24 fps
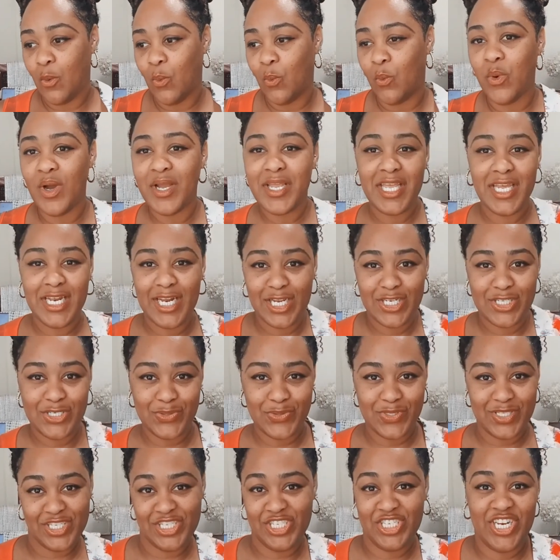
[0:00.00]
what can I
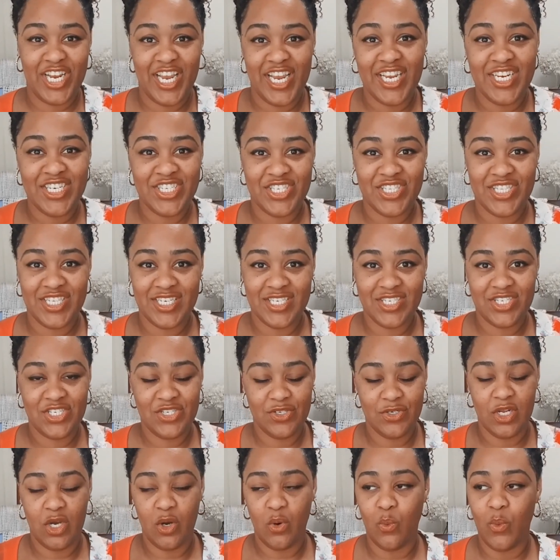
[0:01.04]
do to change this?
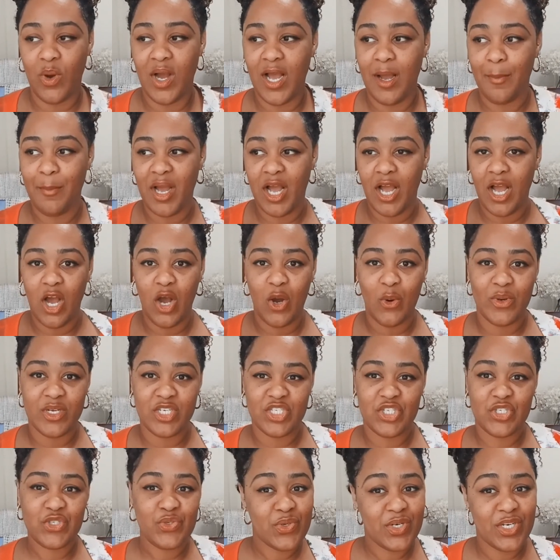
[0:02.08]
You know, why am I
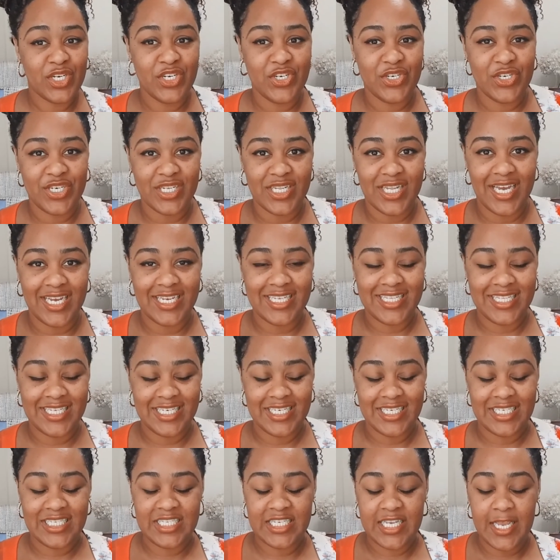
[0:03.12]
always triggered like
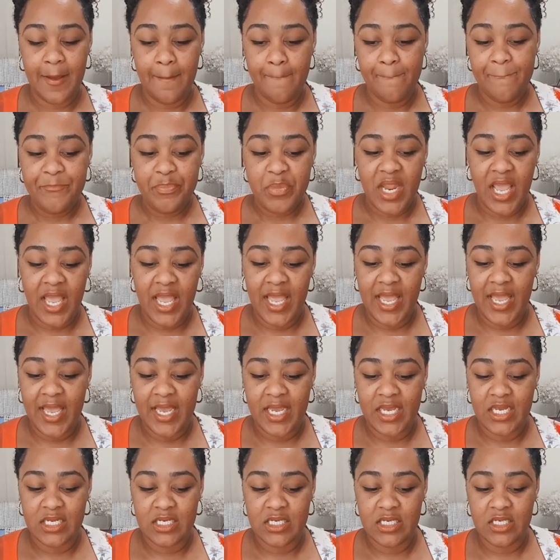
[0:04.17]
this?
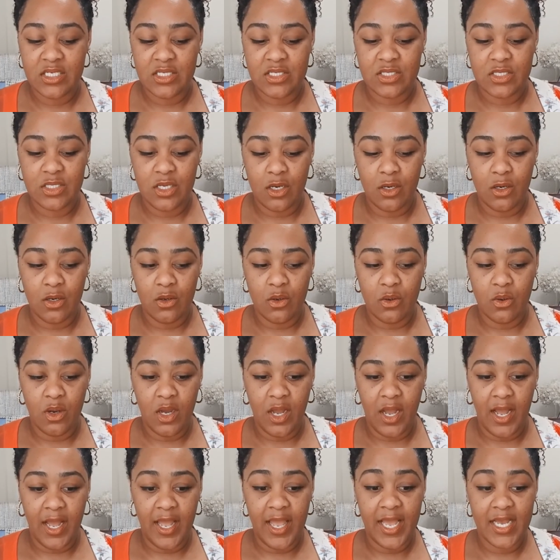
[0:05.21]
And so
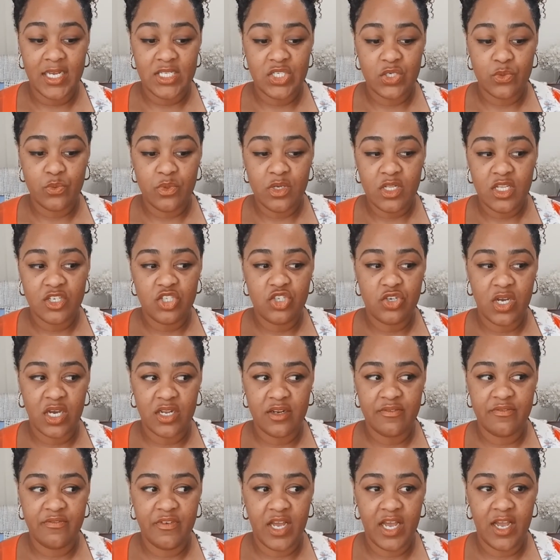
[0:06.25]
I had to really try
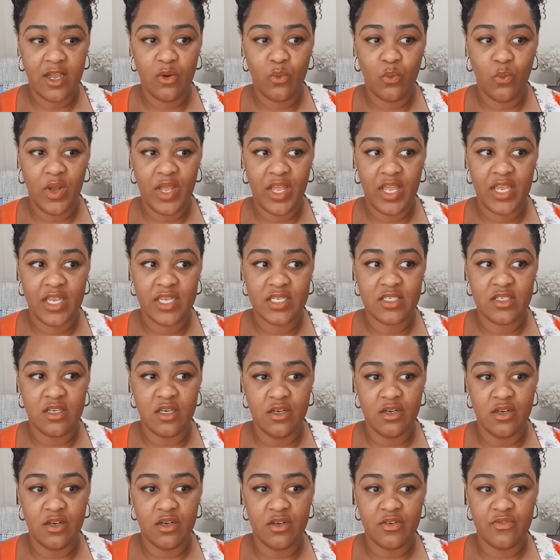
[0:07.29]
to find ways
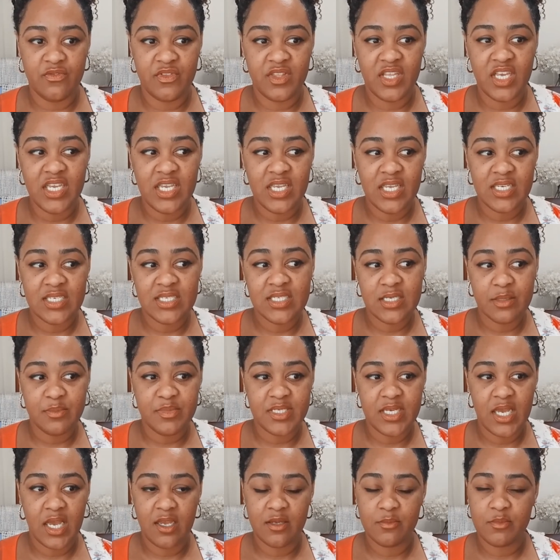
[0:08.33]
of thinking
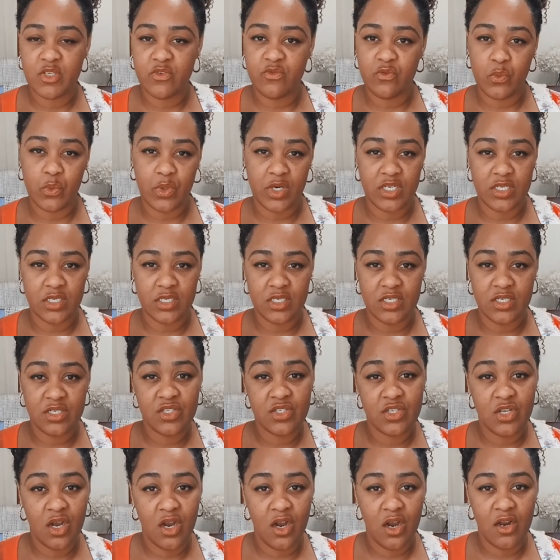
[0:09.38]
sometimes of where did it
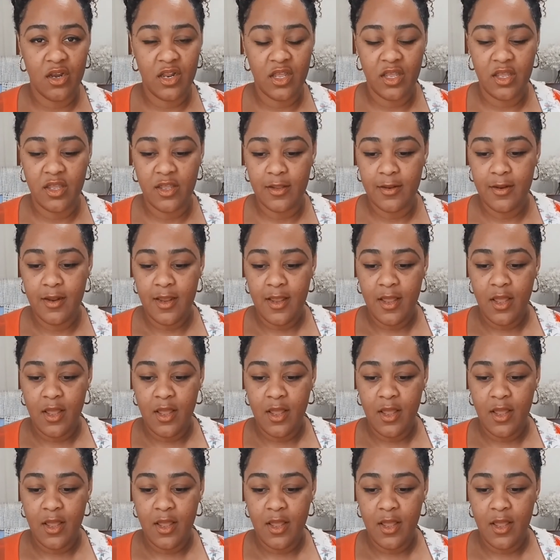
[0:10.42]
started.